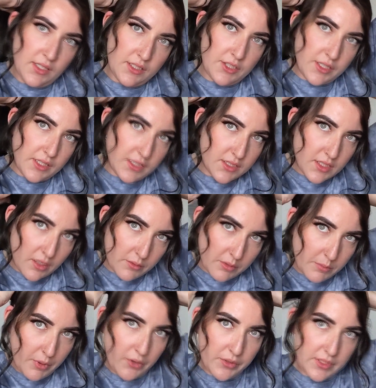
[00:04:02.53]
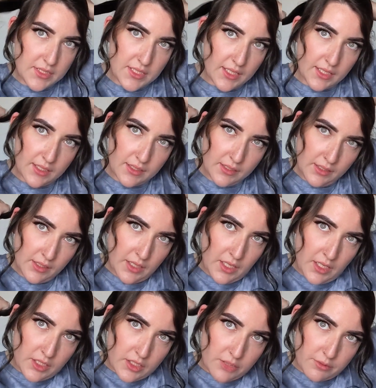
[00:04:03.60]
You're gonna start with the ponytail,
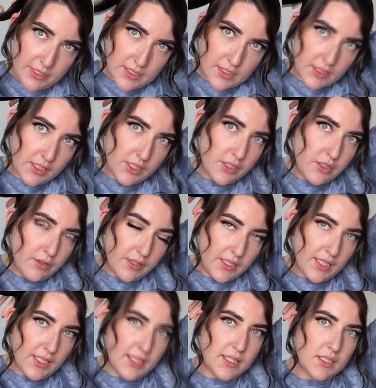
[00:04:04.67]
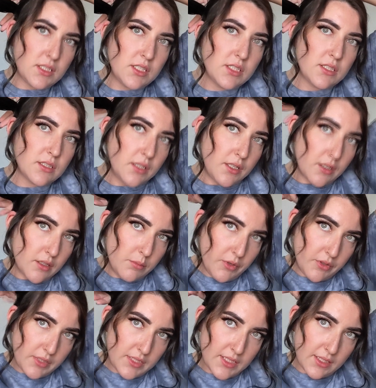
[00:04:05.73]
twist like you're going in to secure the
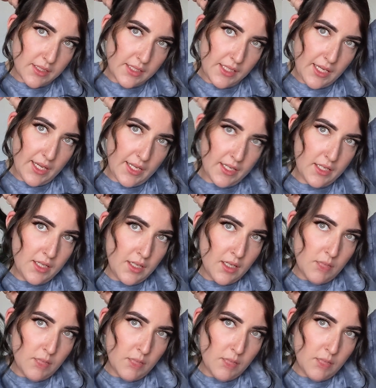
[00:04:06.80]
ponytail again,